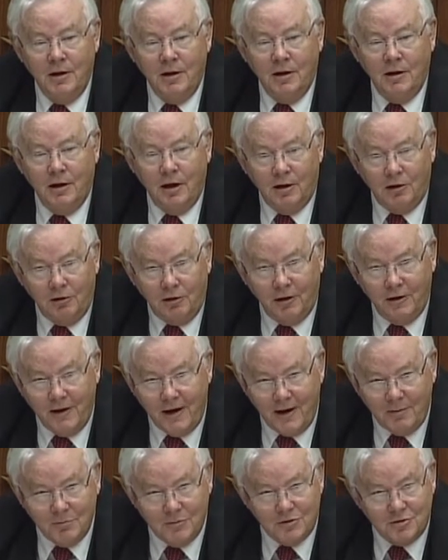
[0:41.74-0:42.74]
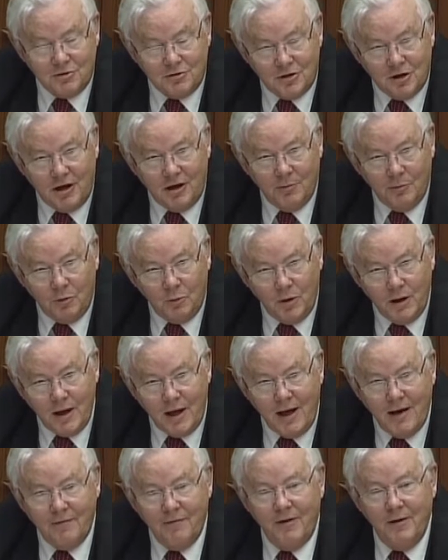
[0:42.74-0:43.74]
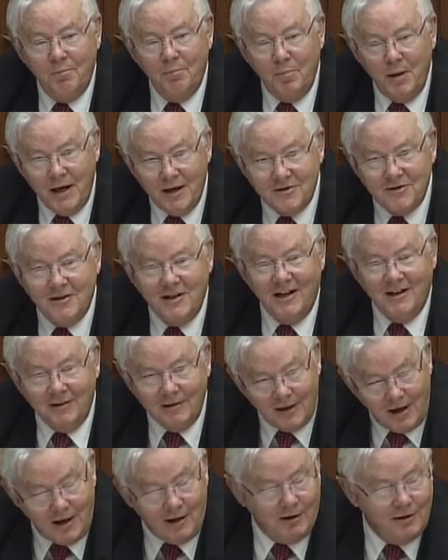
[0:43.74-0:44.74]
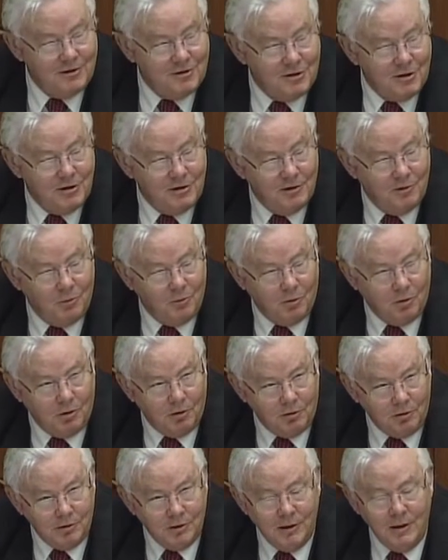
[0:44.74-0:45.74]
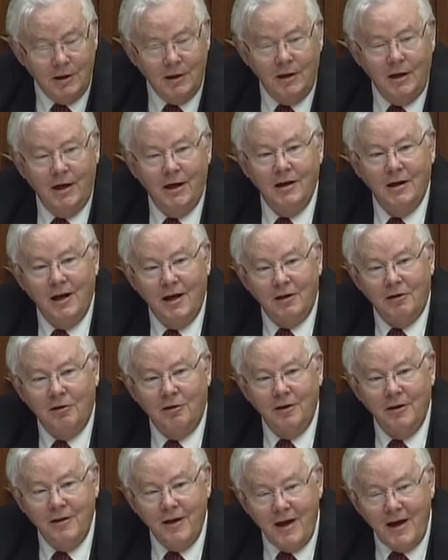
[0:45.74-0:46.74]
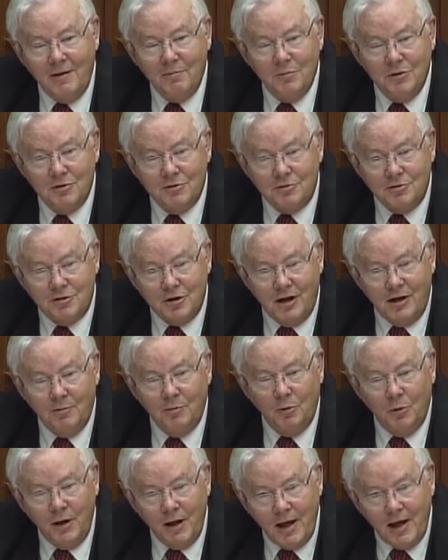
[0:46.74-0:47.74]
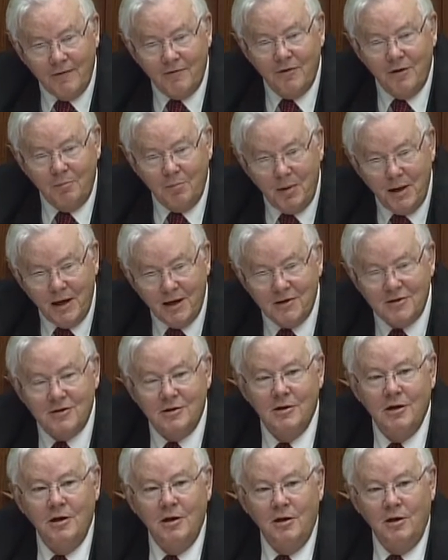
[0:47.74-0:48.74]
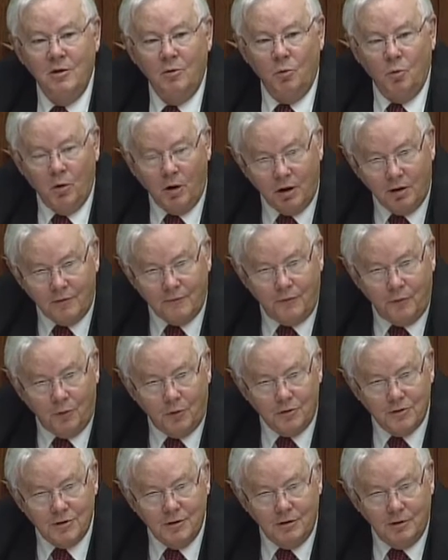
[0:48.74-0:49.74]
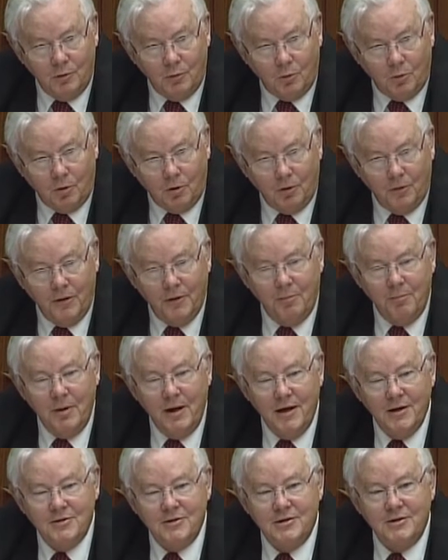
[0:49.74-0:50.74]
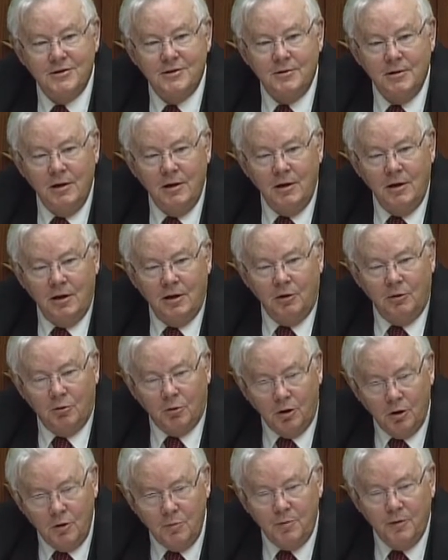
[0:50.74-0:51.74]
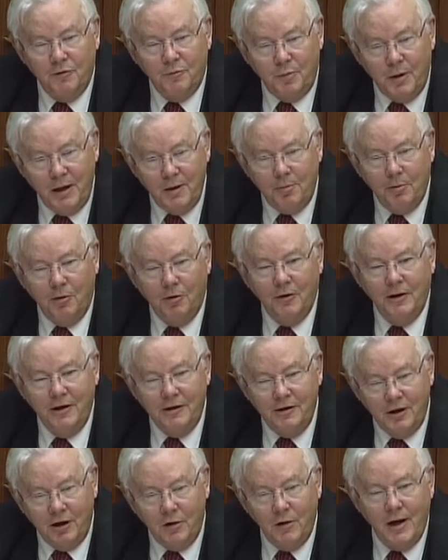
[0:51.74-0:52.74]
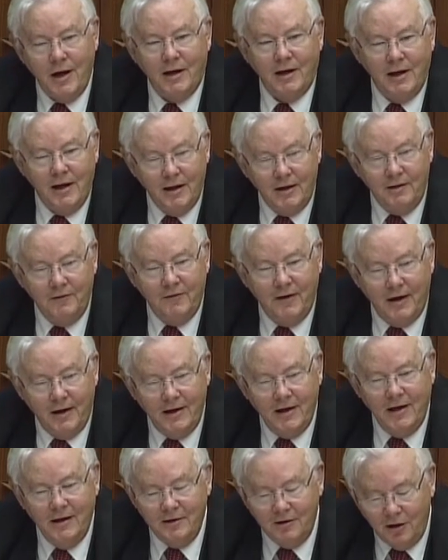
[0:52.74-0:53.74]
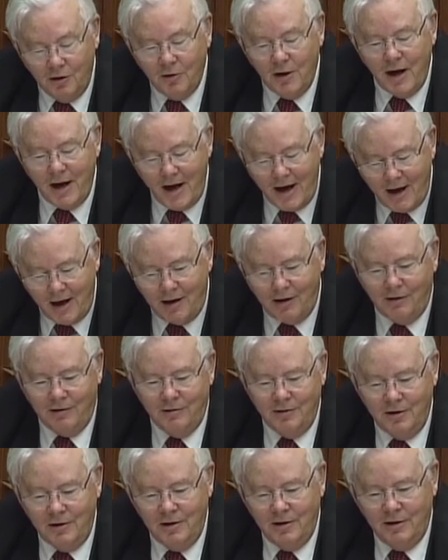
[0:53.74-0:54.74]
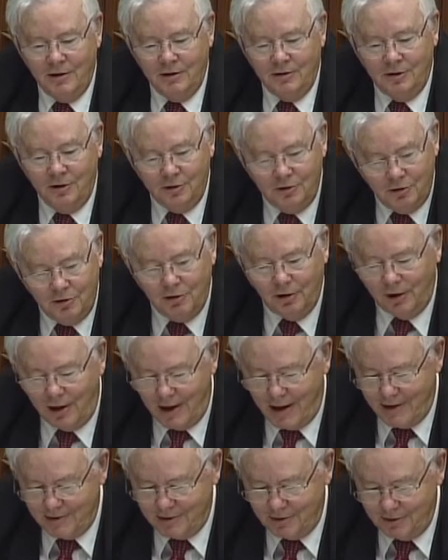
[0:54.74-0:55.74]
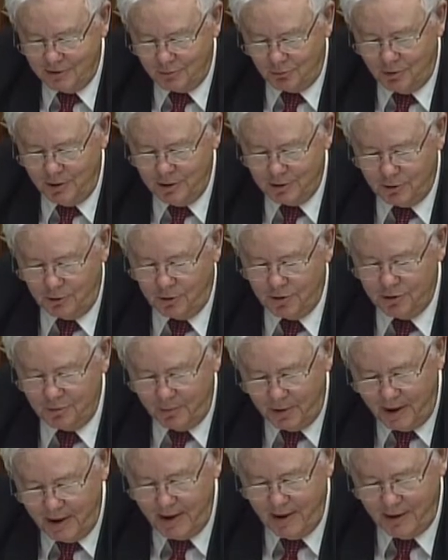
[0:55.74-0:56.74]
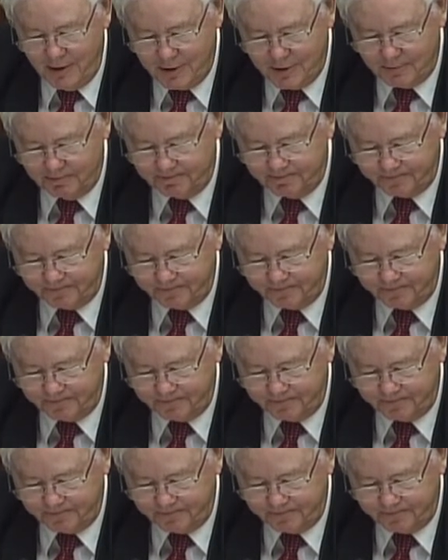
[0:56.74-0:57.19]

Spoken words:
Not only that, Mr. Chairman, we have the best technology in the world, and not only that, Mr. Chairman, we have the best workforce in the world, the best group of people that know how to innovate and know how to utilize this resource base.